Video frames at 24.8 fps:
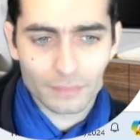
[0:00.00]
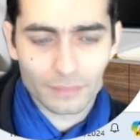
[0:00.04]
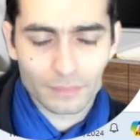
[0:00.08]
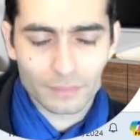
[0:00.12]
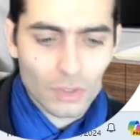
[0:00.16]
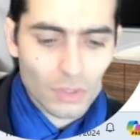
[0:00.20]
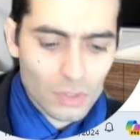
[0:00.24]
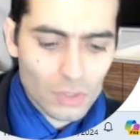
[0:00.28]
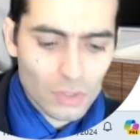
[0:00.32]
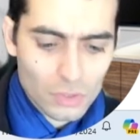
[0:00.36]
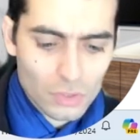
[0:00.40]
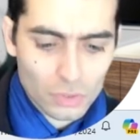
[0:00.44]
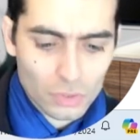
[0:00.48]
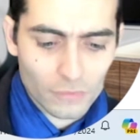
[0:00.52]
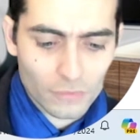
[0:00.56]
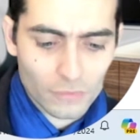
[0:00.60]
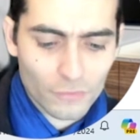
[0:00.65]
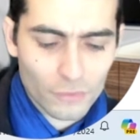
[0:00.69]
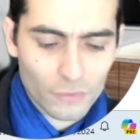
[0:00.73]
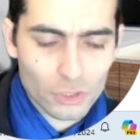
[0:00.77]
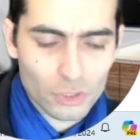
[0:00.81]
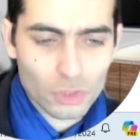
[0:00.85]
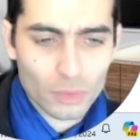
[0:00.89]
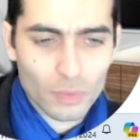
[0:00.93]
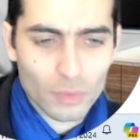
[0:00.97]
So the first
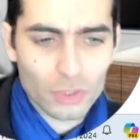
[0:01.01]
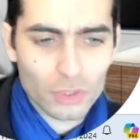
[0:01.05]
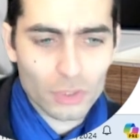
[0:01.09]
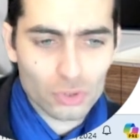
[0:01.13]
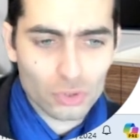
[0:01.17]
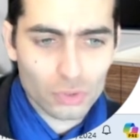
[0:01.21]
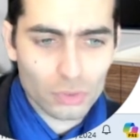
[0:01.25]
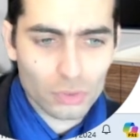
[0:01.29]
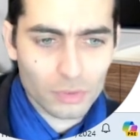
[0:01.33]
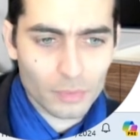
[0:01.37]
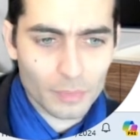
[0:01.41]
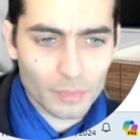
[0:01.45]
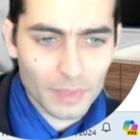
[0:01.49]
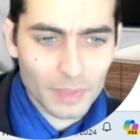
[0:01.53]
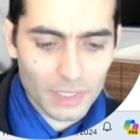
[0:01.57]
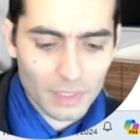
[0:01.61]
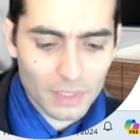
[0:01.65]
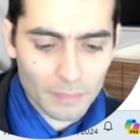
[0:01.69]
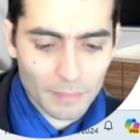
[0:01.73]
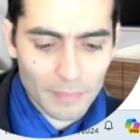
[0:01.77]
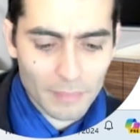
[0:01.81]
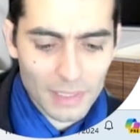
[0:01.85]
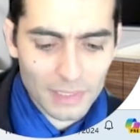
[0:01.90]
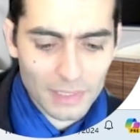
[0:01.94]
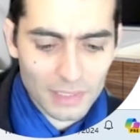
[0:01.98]
one should be
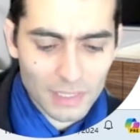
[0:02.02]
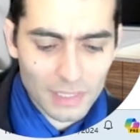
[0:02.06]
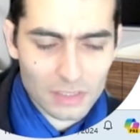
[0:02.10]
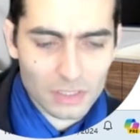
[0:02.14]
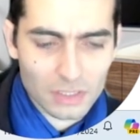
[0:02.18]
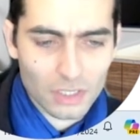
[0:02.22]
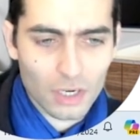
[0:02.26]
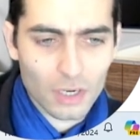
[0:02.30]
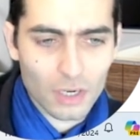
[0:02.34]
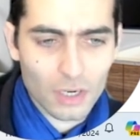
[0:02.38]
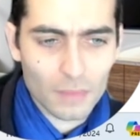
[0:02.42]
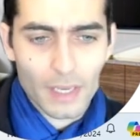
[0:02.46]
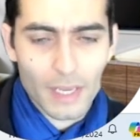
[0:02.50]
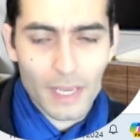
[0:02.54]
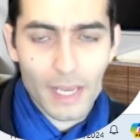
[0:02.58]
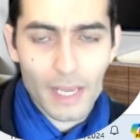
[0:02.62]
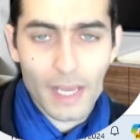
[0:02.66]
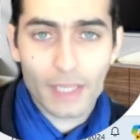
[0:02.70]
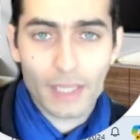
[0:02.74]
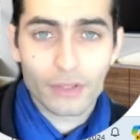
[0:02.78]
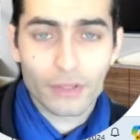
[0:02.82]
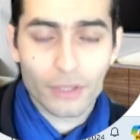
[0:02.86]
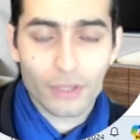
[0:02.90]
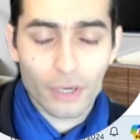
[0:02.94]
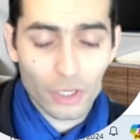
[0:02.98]
meg.com and
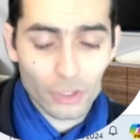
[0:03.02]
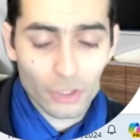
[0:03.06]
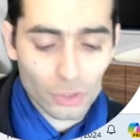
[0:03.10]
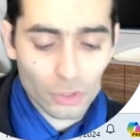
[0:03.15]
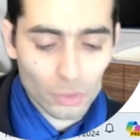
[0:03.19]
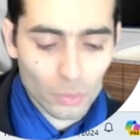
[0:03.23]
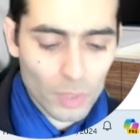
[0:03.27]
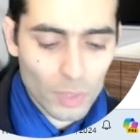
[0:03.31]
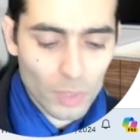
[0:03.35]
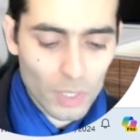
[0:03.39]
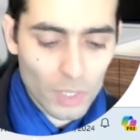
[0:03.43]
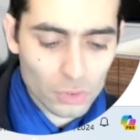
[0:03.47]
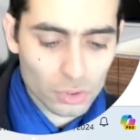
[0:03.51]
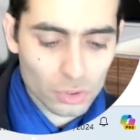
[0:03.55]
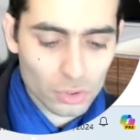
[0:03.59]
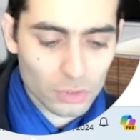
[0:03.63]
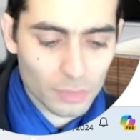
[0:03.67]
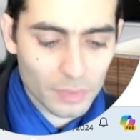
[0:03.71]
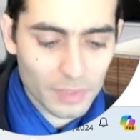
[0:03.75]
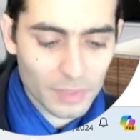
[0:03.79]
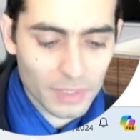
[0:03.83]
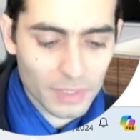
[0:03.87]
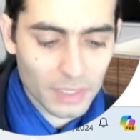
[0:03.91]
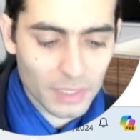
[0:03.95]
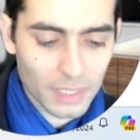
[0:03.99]
the other one should
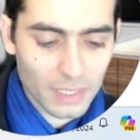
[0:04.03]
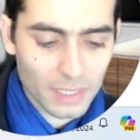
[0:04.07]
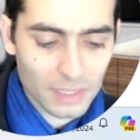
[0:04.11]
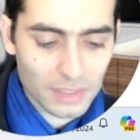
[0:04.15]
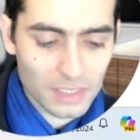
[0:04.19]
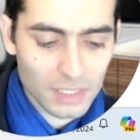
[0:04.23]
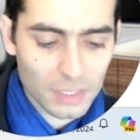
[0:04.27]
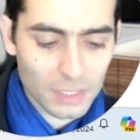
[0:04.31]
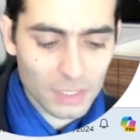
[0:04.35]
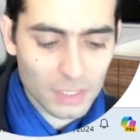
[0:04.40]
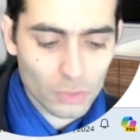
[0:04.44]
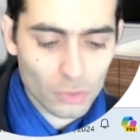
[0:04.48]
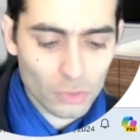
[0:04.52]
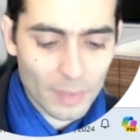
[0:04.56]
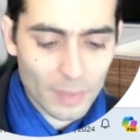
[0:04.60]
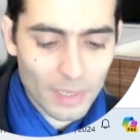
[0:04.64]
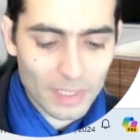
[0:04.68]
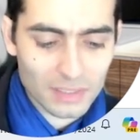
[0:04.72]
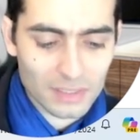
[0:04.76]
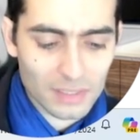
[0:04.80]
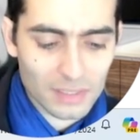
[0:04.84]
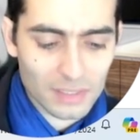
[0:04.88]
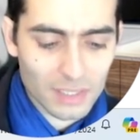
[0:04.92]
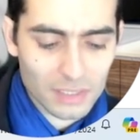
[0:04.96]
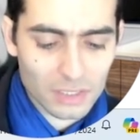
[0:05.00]
be
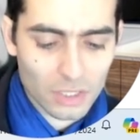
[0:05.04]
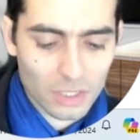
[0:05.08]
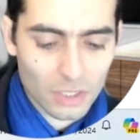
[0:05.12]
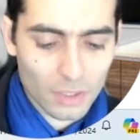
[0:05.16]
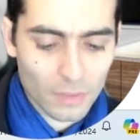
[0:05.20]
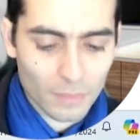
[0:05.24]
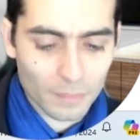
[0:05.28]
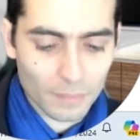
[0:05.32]
integromat.com.